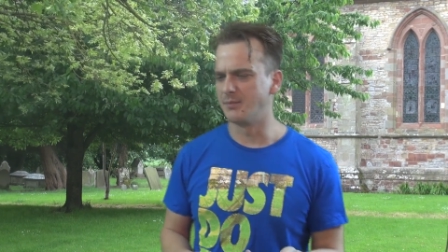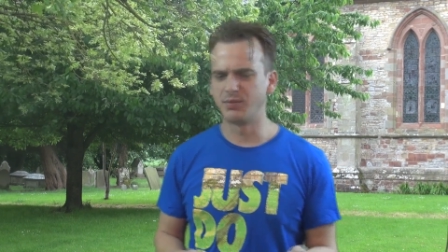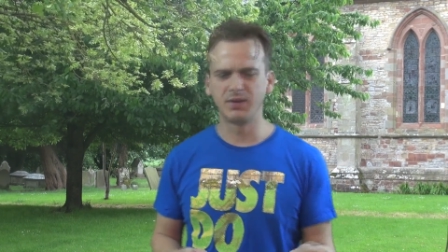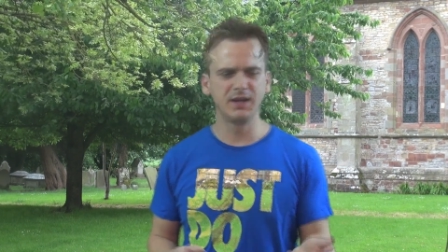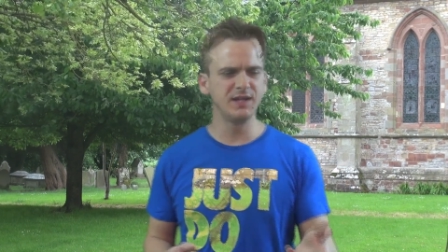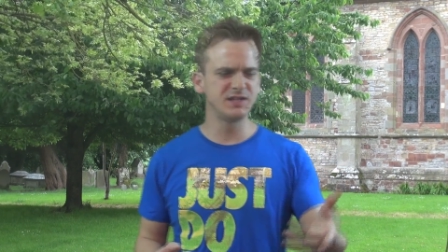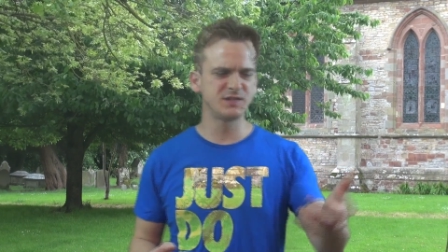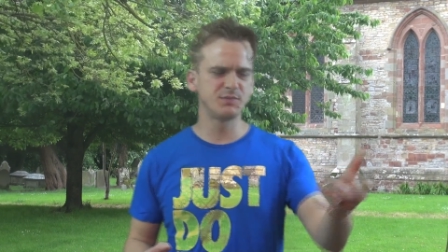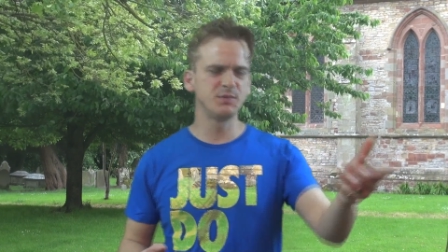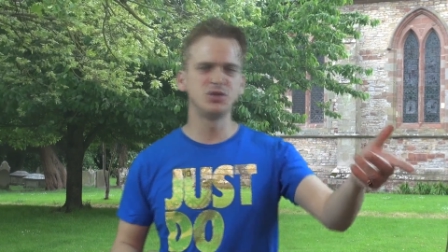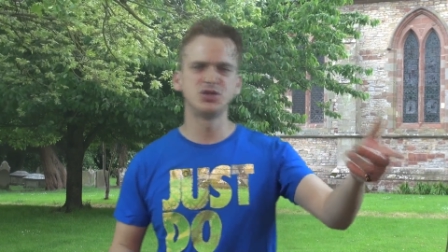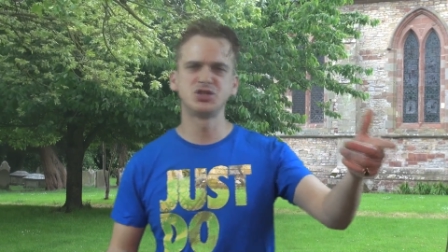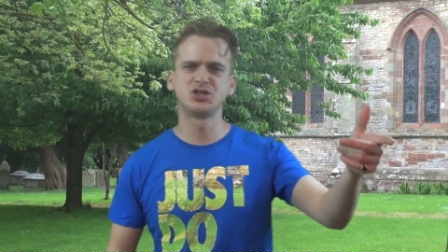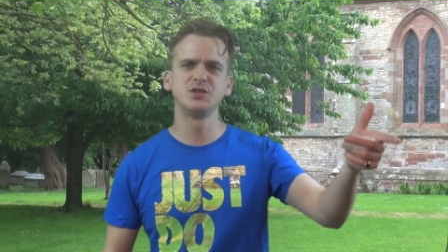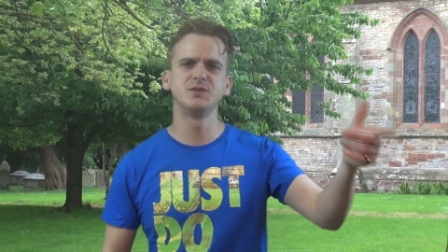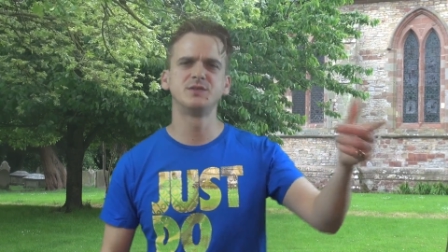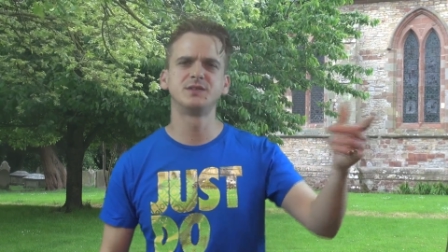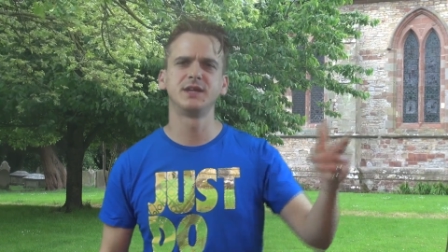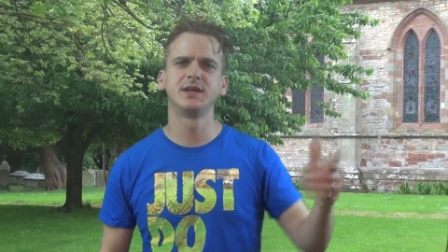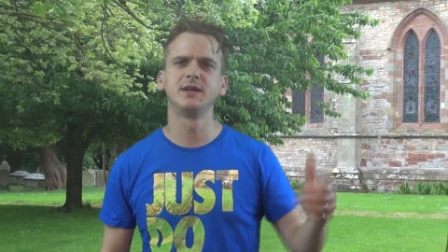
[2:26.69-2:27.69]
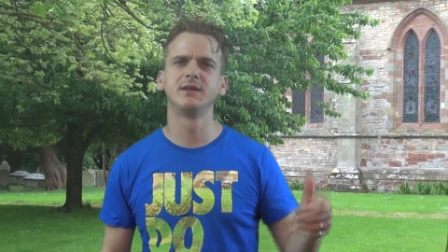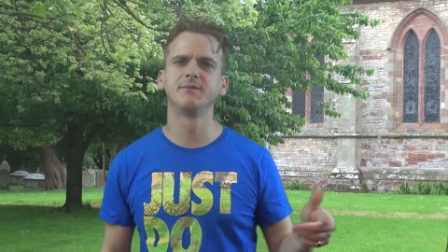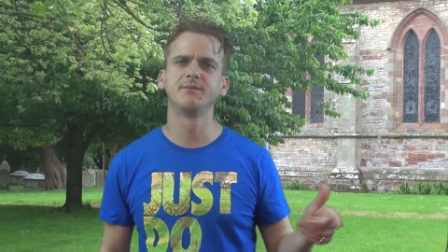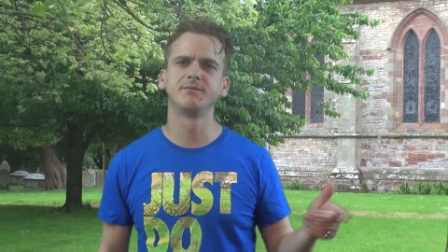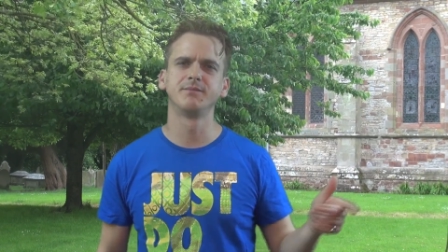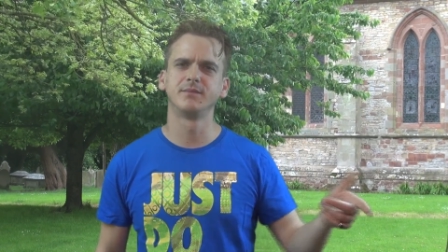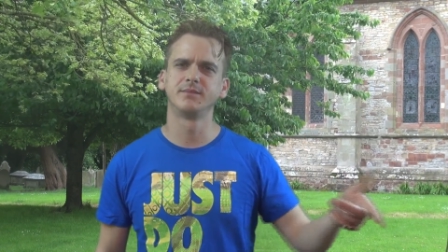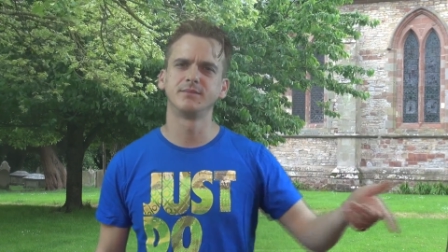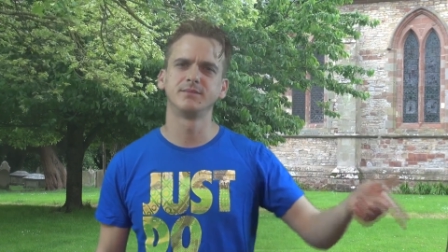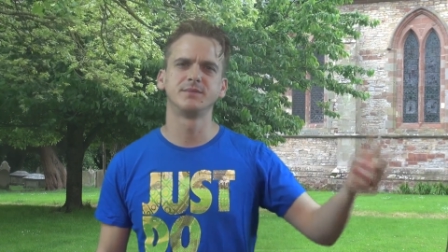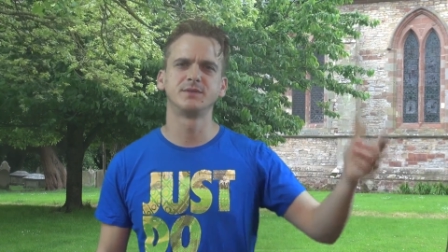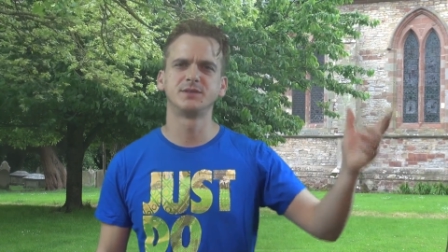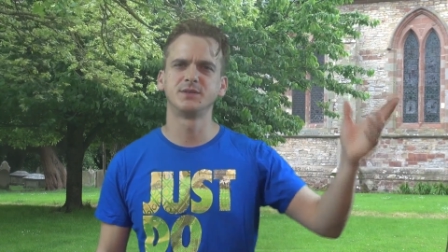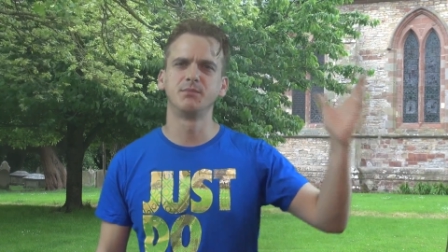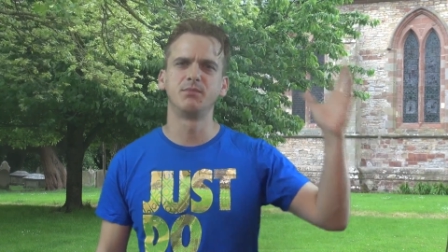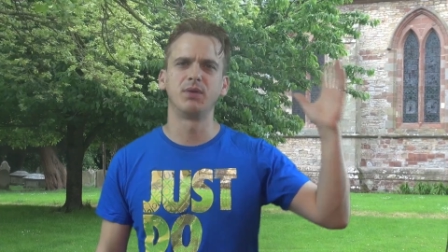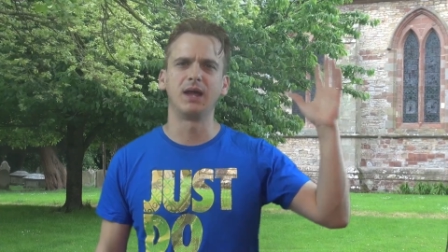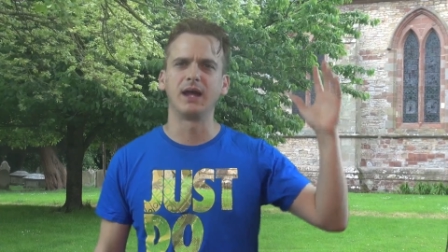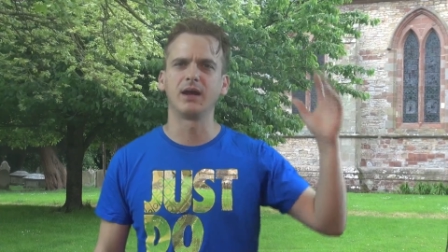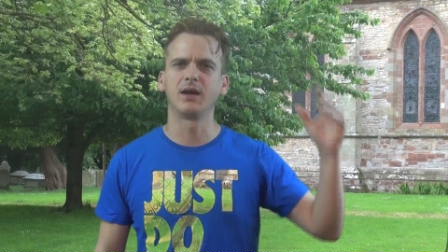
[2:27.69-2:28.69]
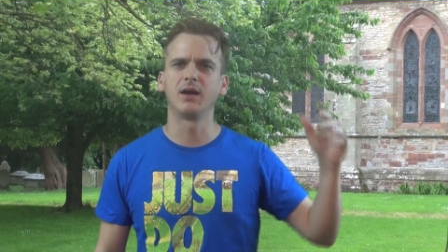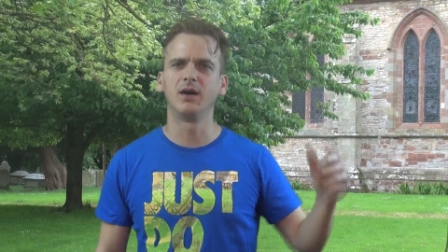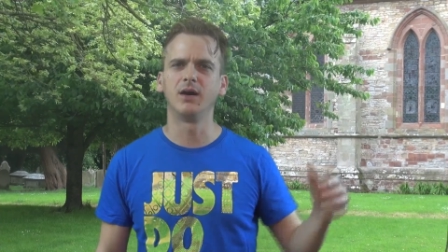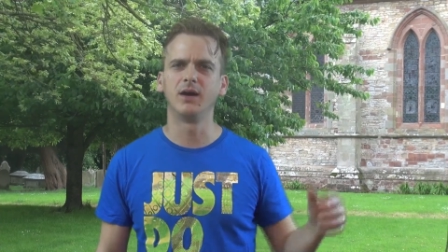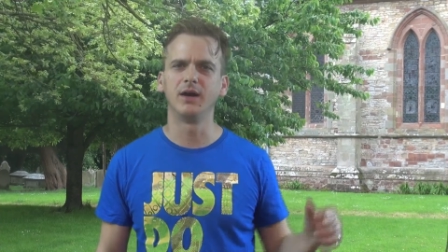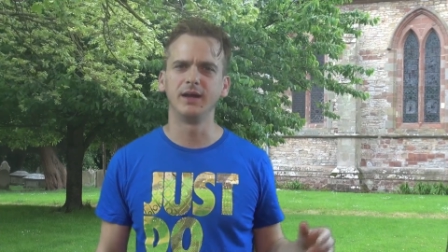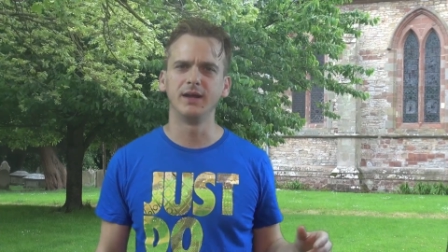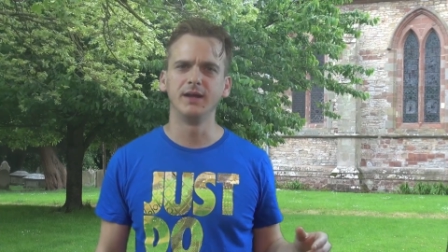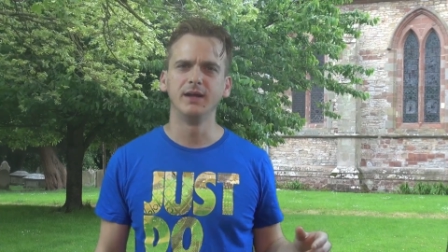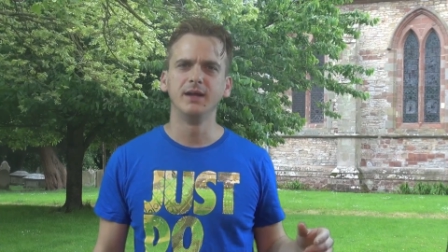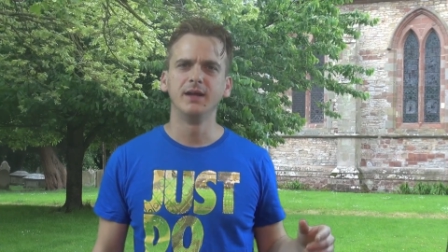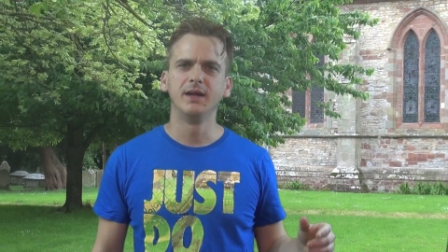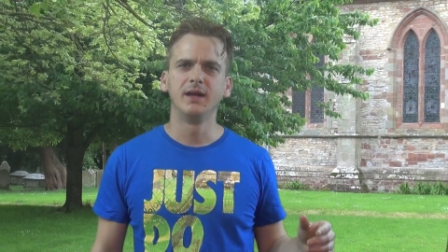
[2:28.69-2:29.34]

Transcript: policeman shooting some black guy,